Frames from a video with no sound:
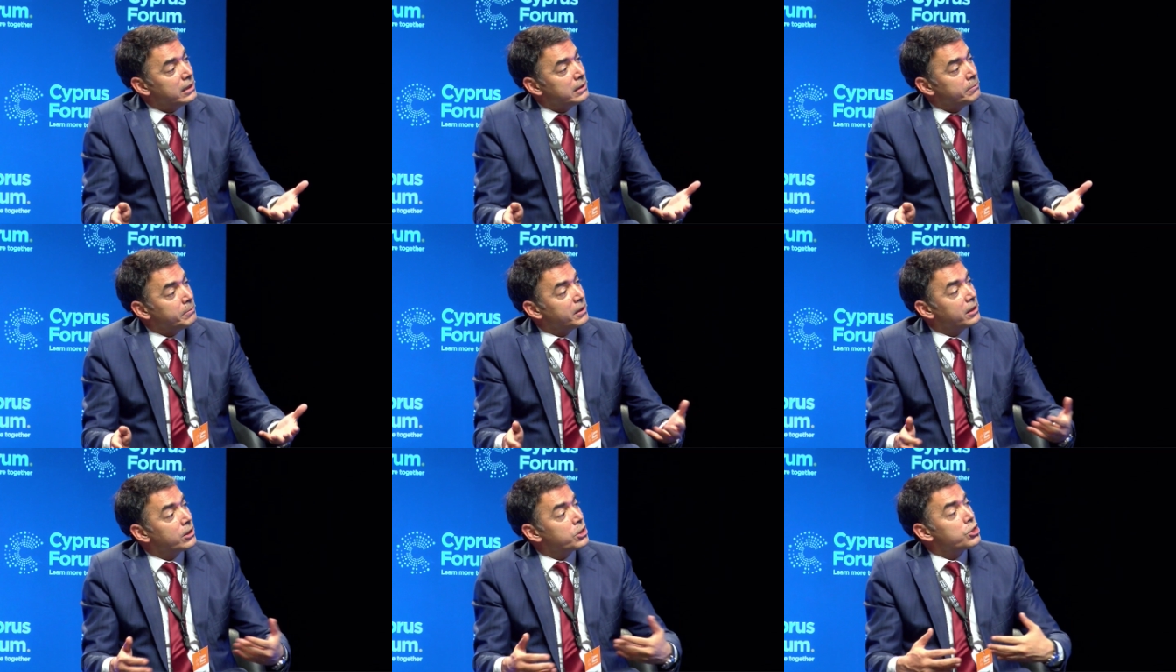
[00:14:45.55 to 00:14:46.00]

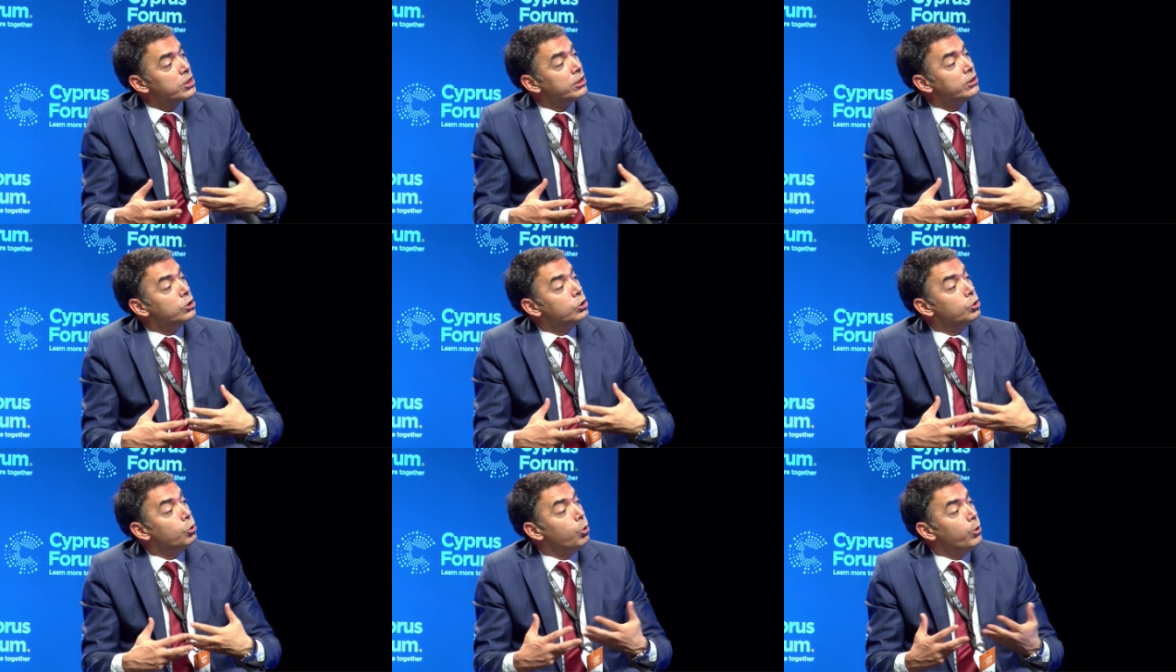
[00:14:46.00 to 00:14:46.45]
but actually
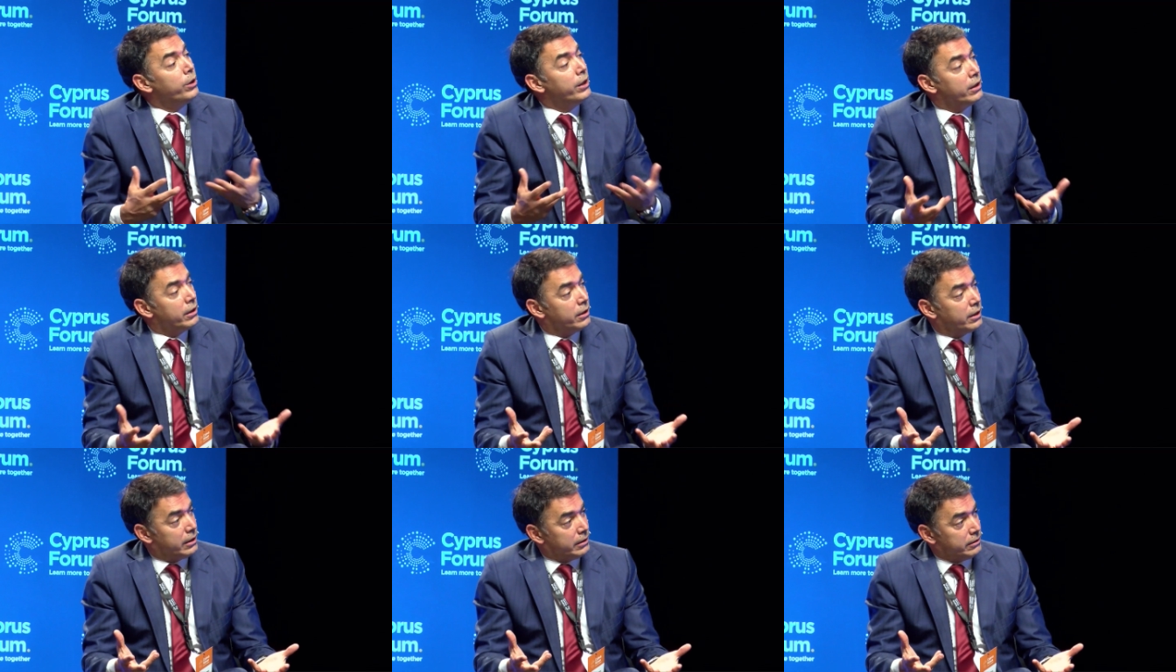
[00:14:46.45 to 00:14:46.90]
doing
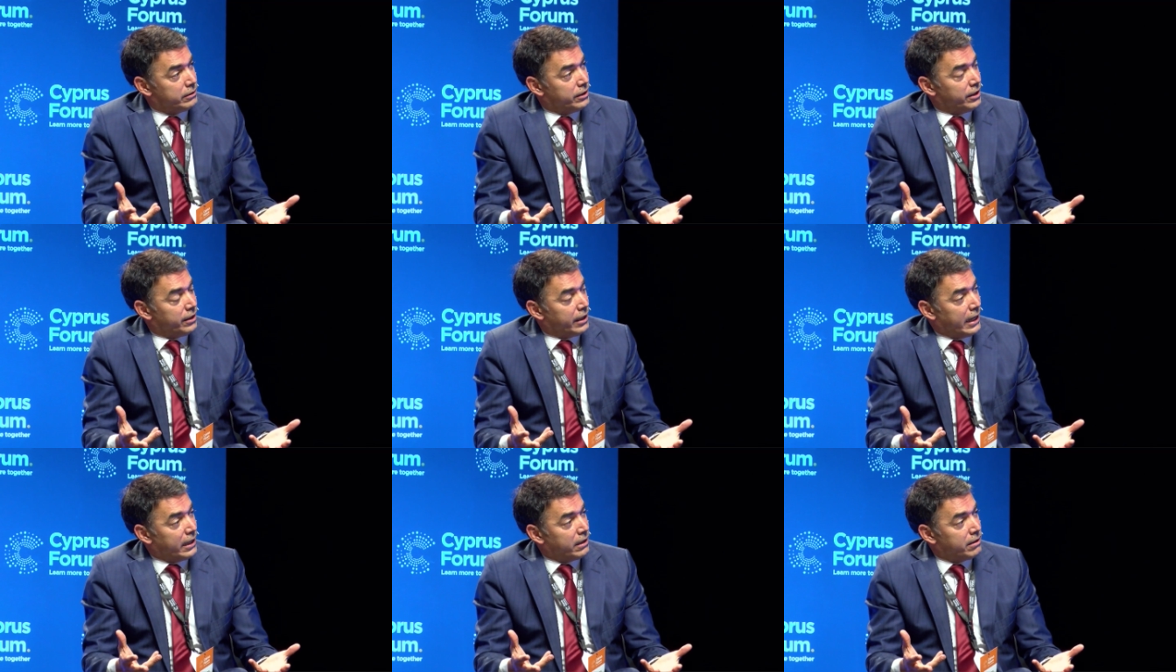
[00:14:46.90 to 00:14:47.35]
the
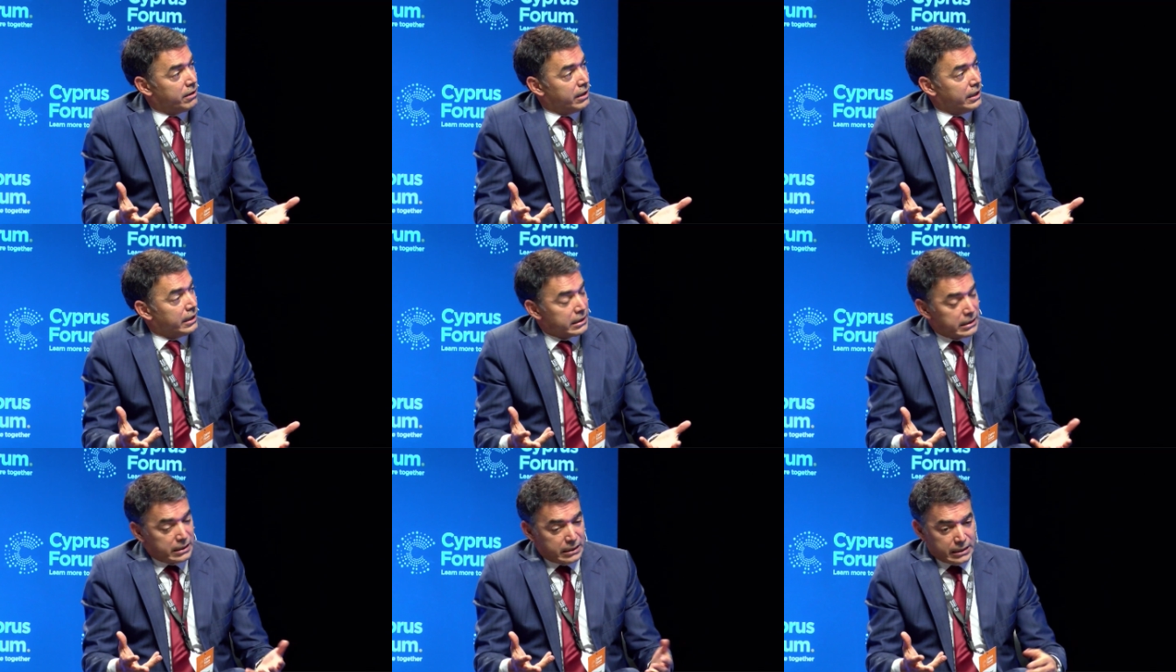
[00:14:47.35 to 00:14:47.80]
right
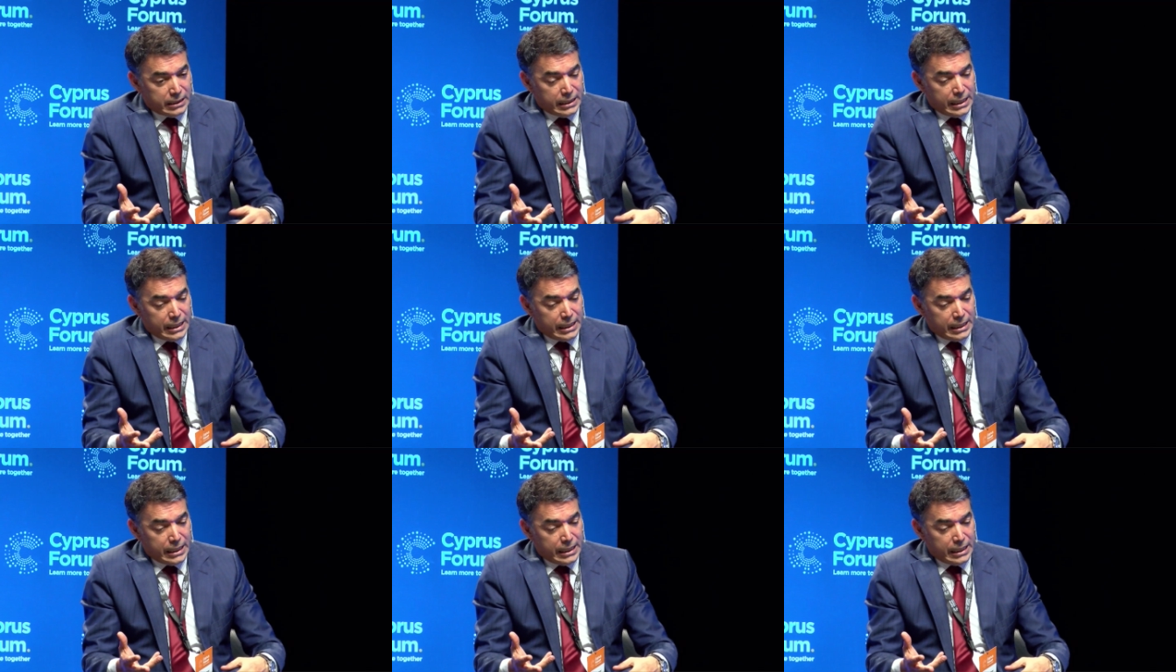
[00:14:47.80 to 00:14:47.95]
things.